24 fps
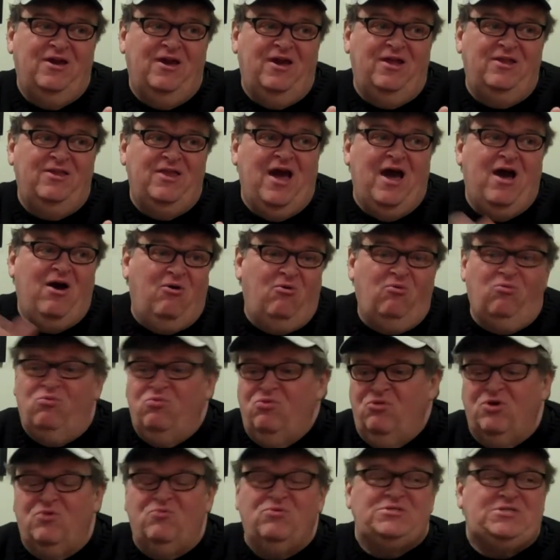And now
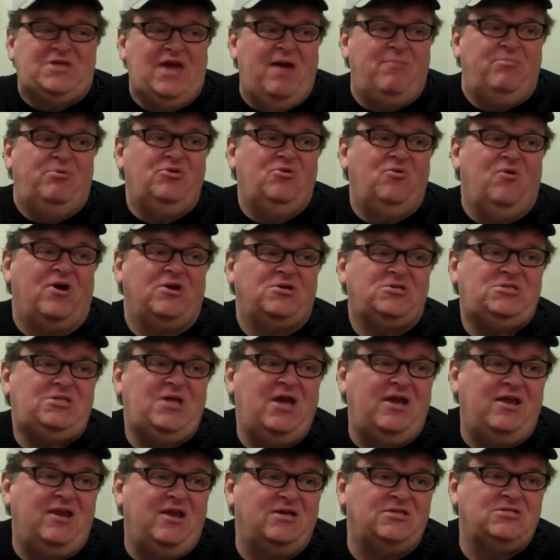look what's happened to our
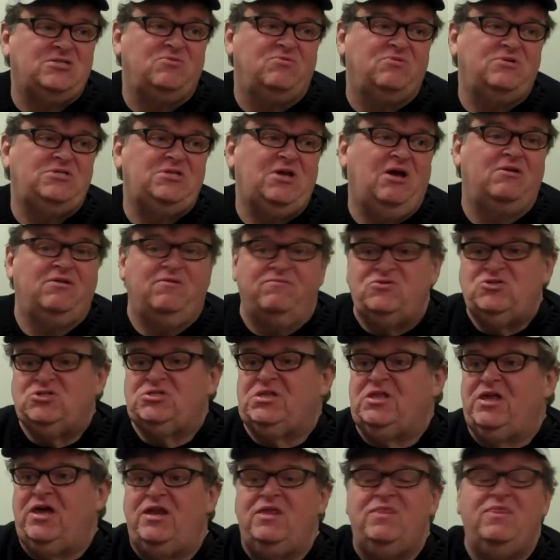state as a result of just
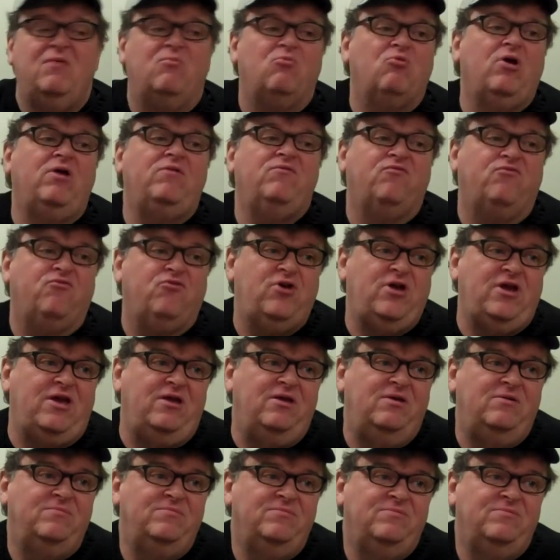letting them run free